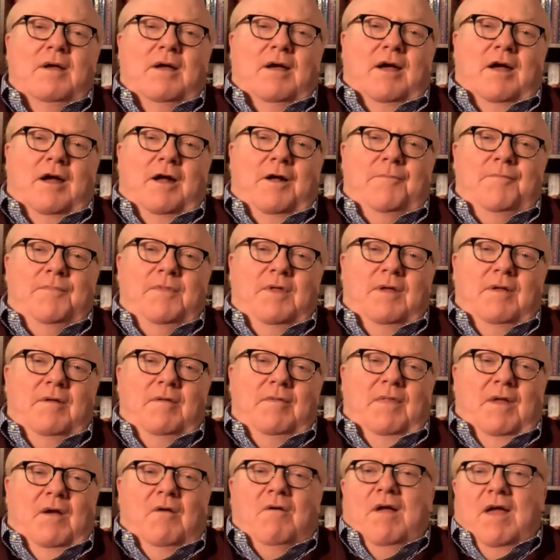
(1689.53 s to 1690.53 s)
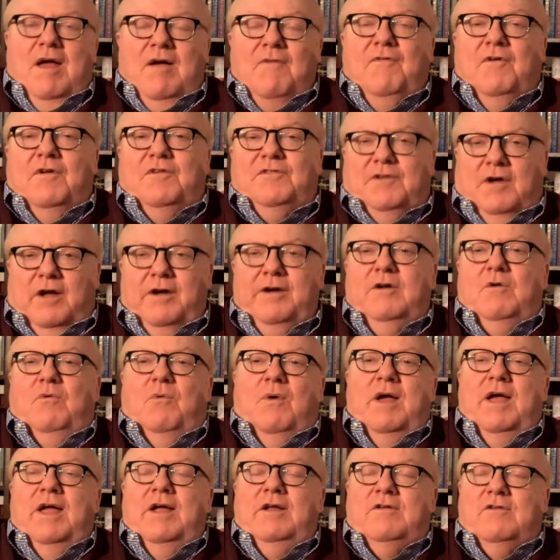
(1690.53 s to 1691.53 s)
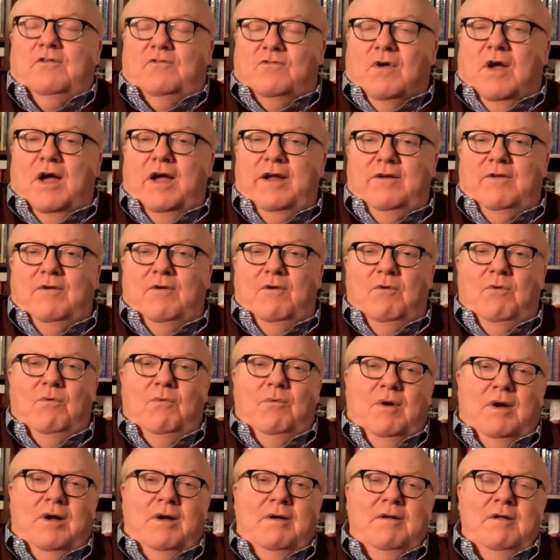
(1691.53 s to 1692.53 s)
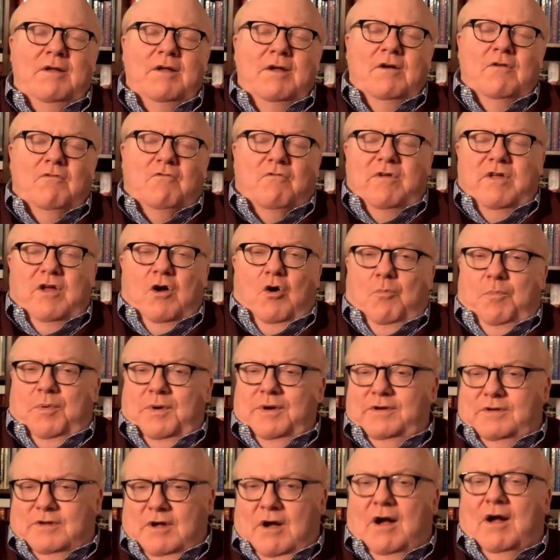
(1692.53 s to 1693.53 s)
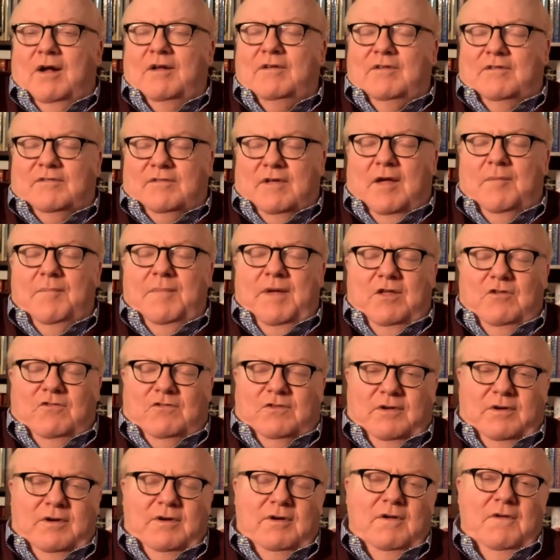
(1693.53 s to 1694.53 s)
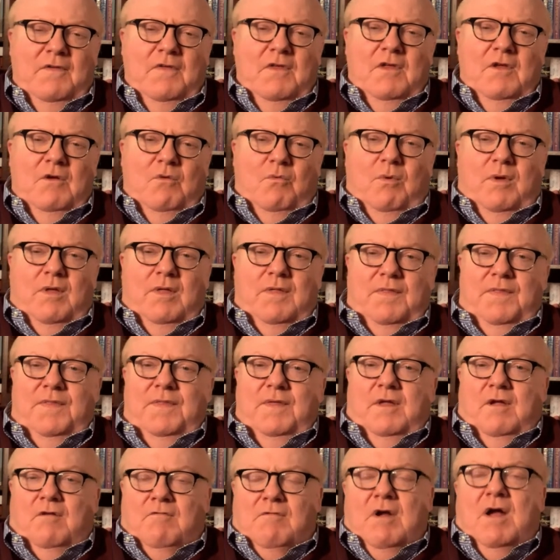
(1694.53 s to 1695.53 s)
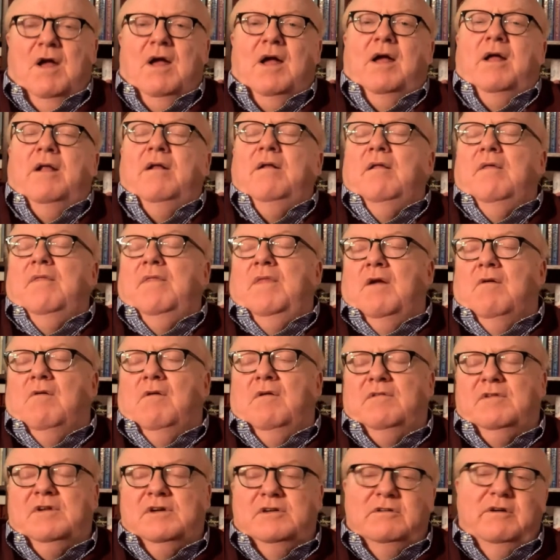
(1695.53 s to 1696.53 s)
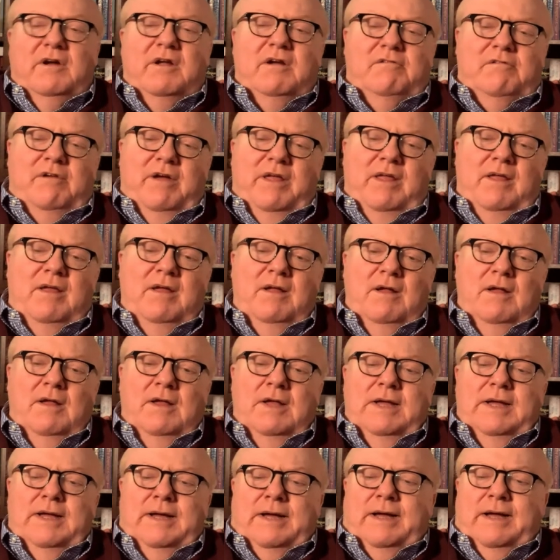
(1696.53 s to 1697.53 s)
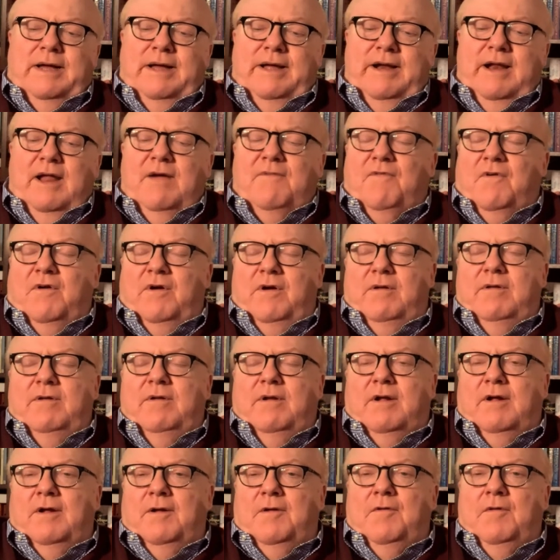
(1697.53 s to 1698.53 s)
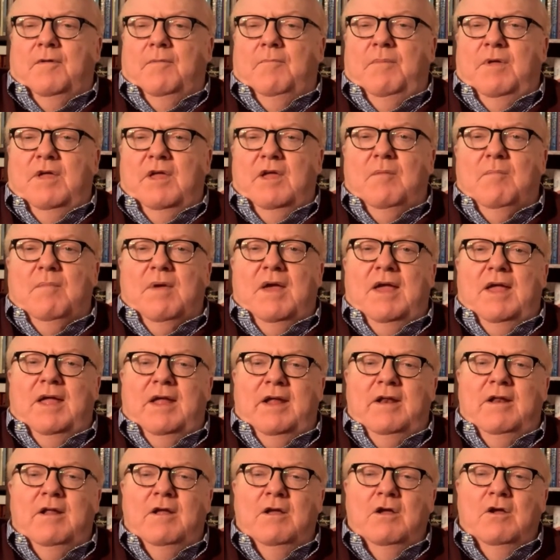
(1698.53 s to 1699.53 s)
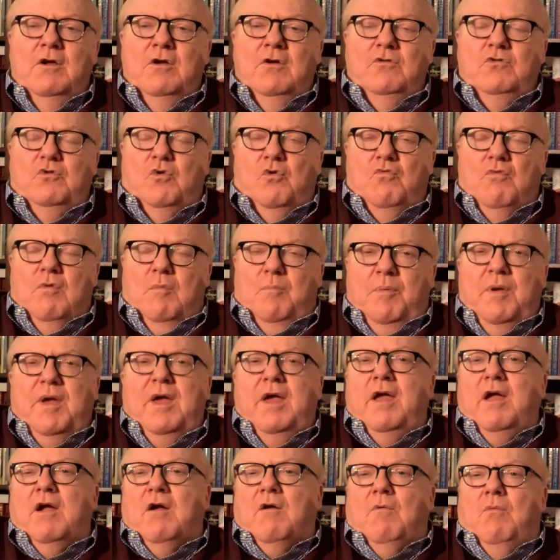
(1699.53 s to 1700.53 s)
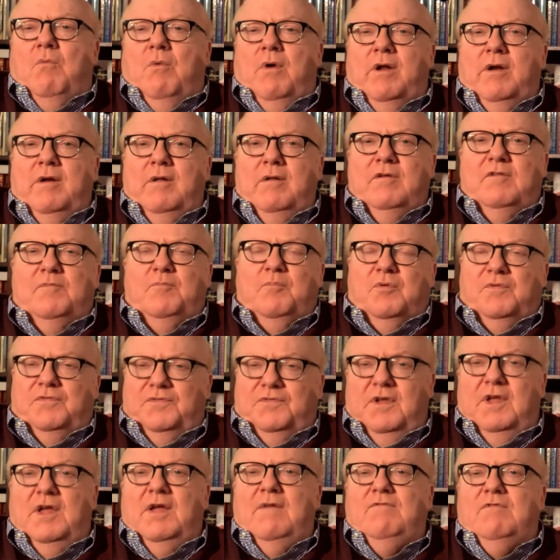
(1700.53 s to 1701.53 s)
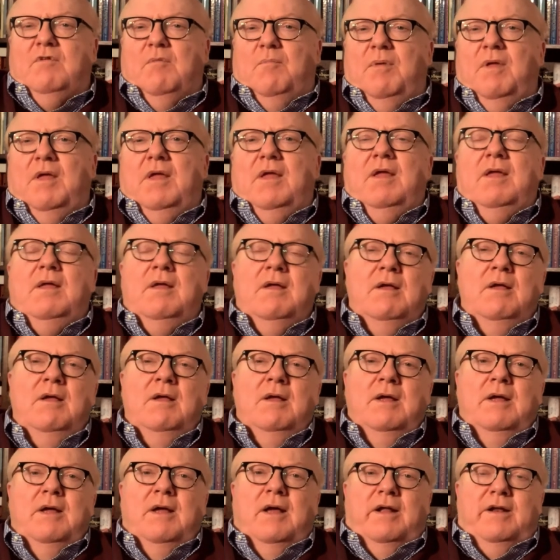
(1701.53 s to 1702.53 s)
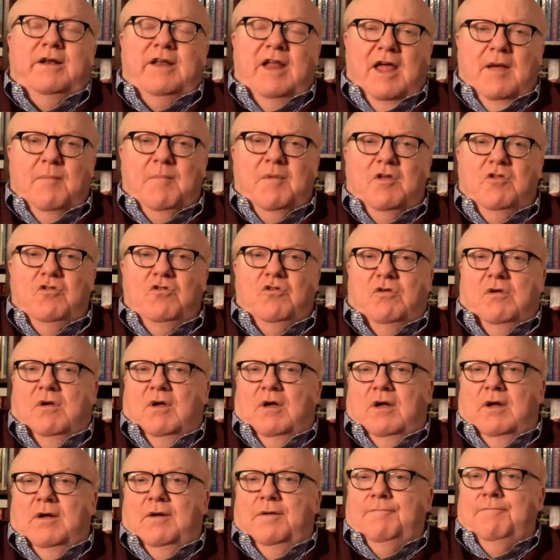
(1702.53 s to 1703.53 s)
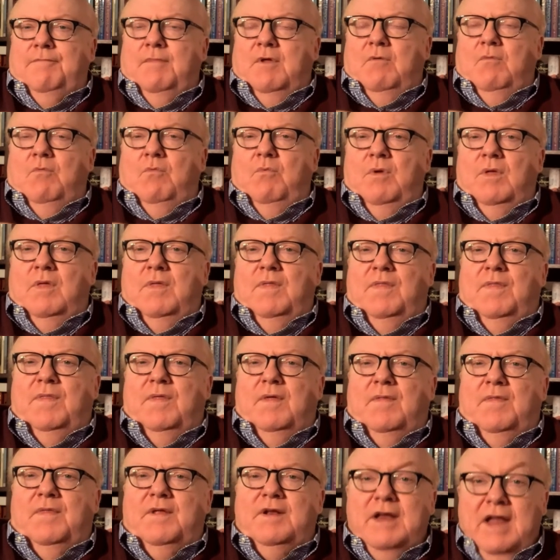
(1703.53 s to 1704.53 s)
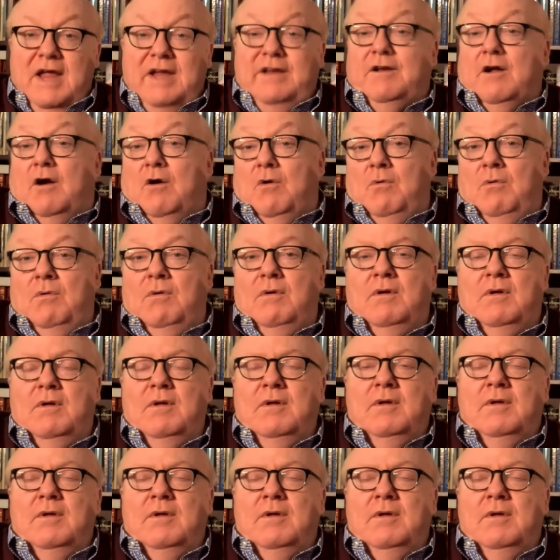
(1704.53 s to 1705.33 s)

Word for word: Um, there are efforts underway to try to uh, reopen talks, as I mentioned, with Iran. There is clearly uh, an effort uh, being made to repair what is perceived to be a damage um, with uh, the NATO